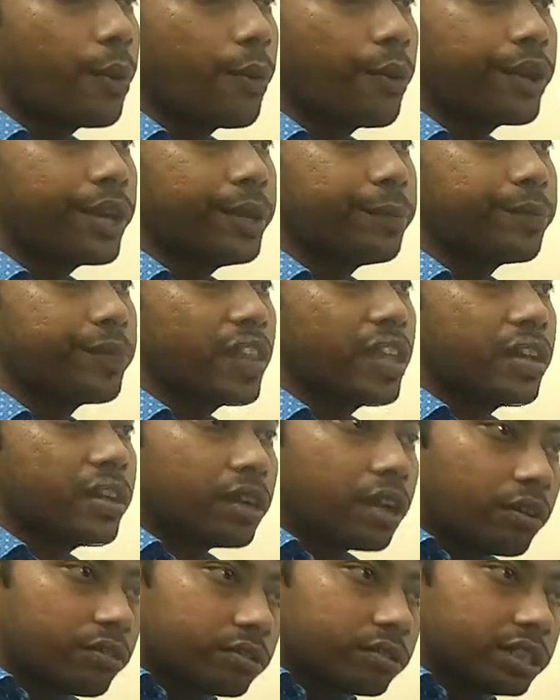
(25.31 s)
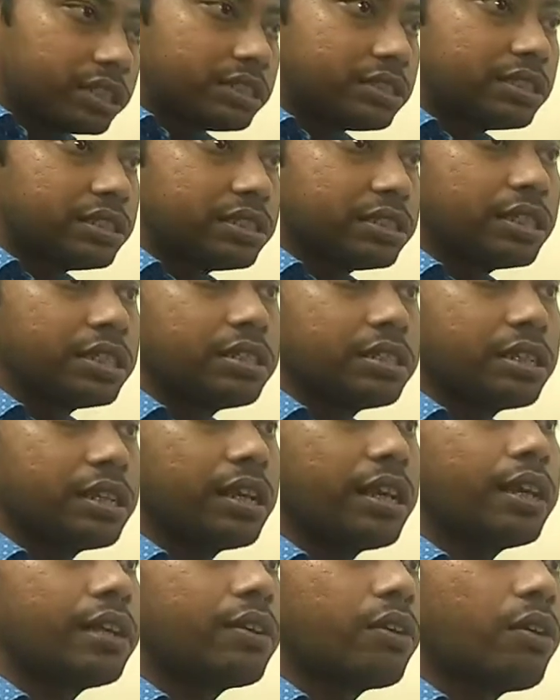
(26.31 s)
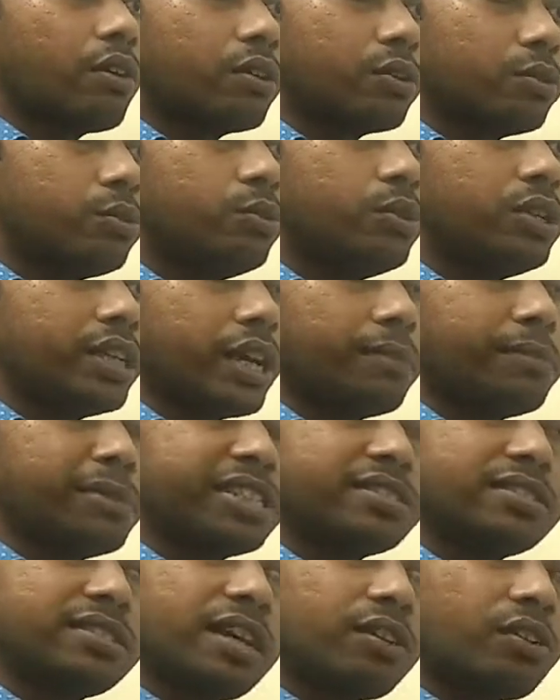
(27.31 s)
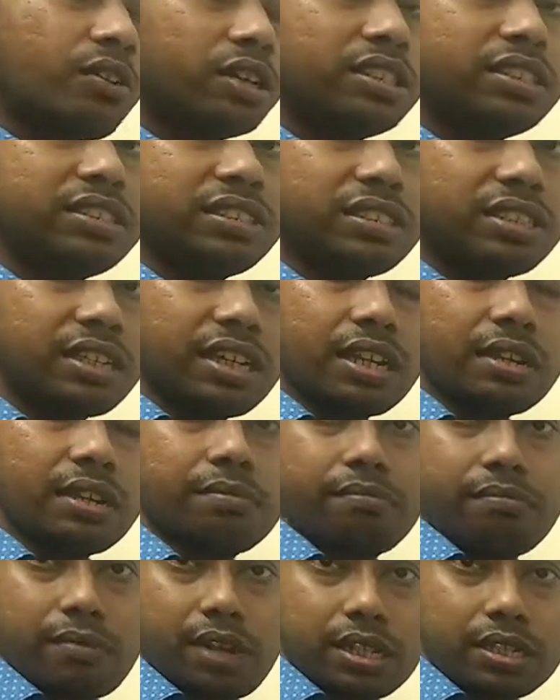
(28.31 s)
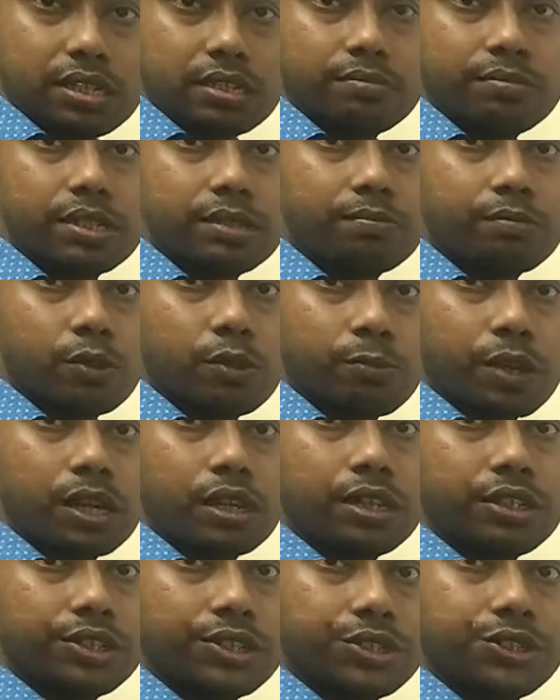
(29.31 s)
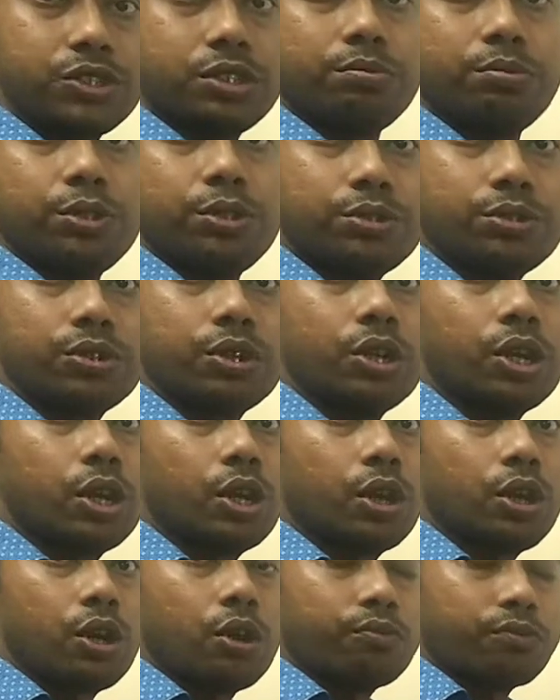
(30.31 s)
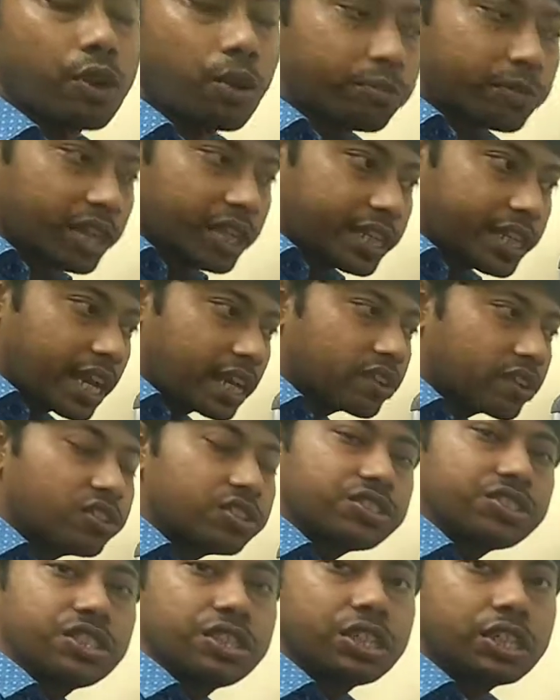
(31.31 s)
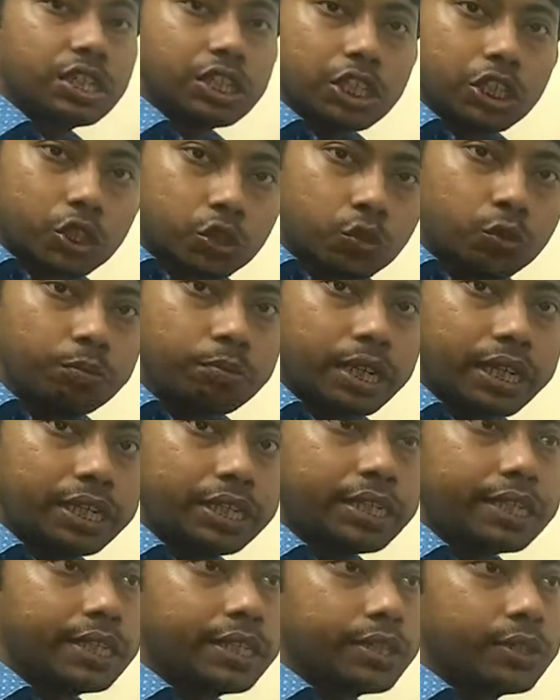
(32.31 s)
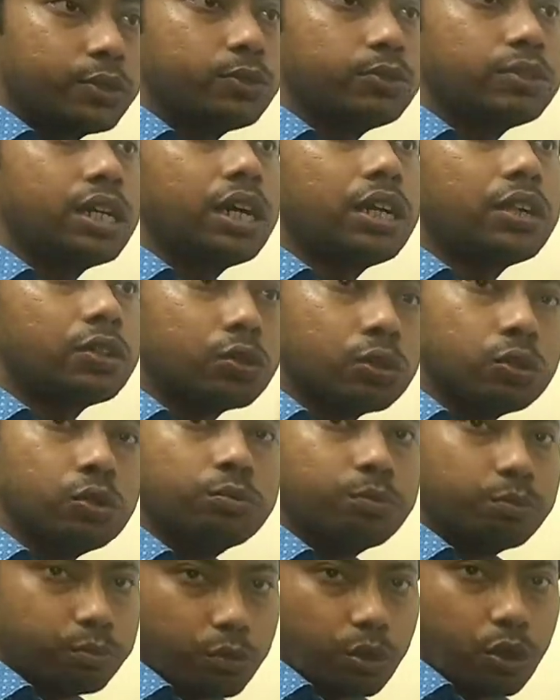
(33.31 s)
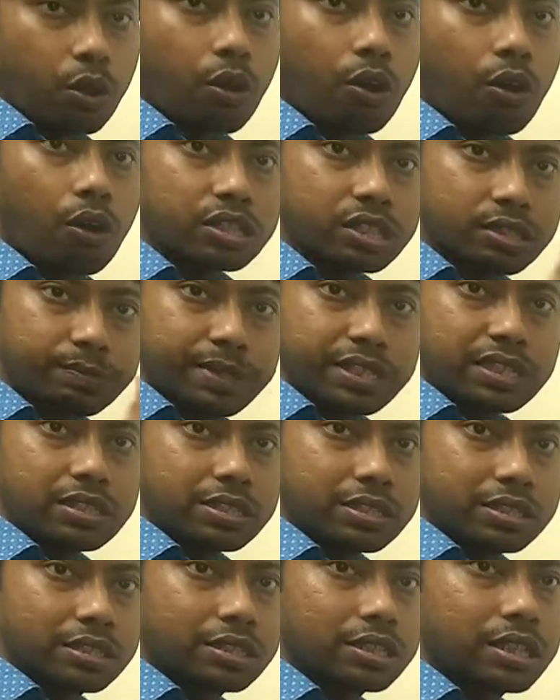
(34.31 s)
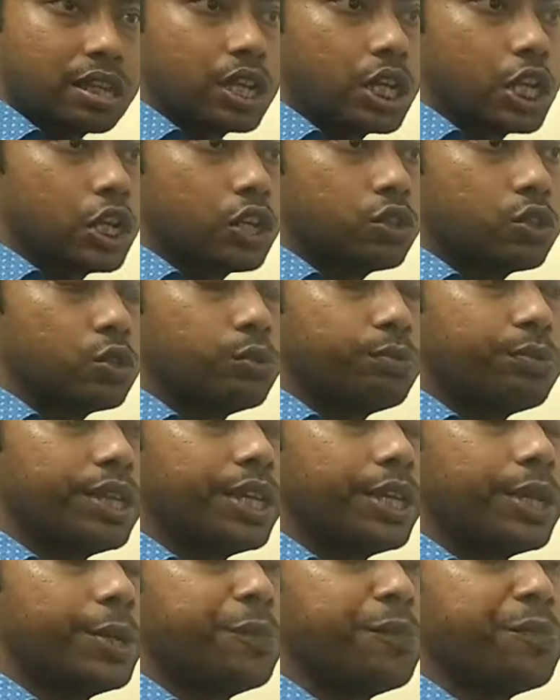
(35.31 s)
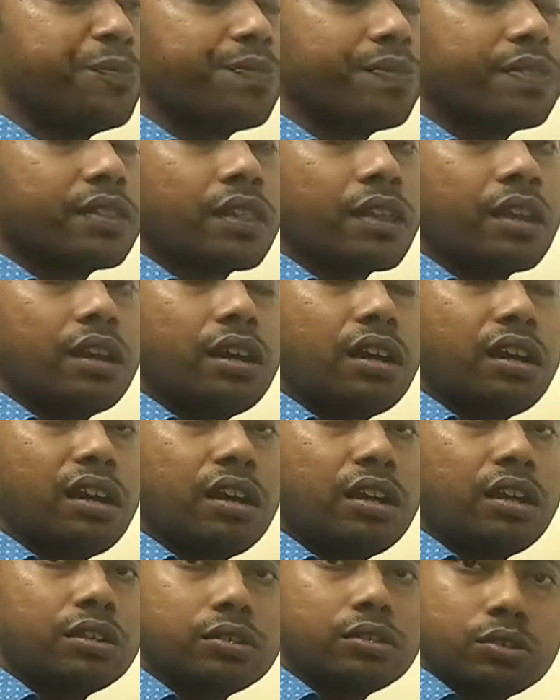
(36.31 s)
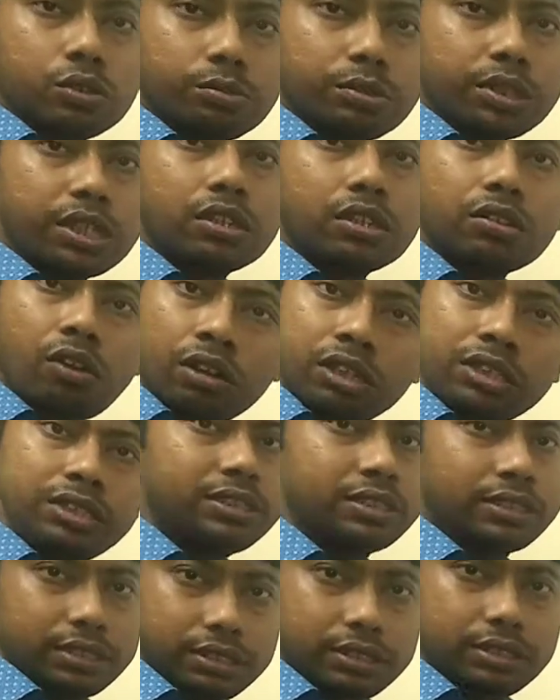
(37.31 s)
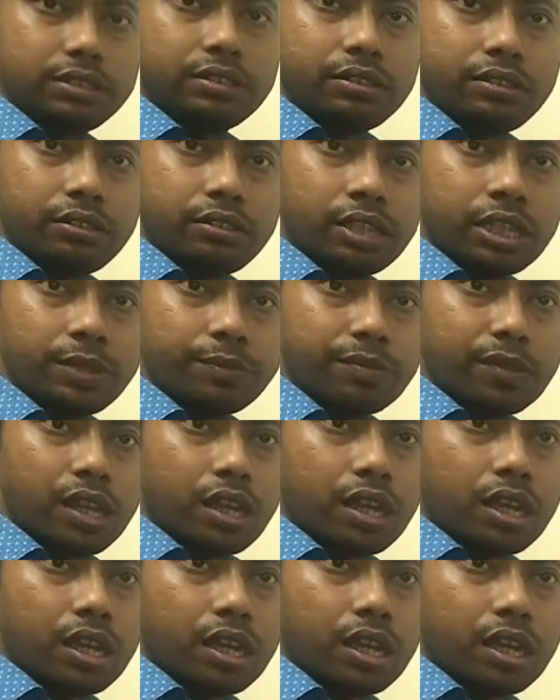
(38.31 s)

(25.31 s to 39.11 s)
Okay, now this heated air or cooled air means the conditioned air must be properly distributed from the air conditioning equipment to the room or spaces to be conditioned. Okay,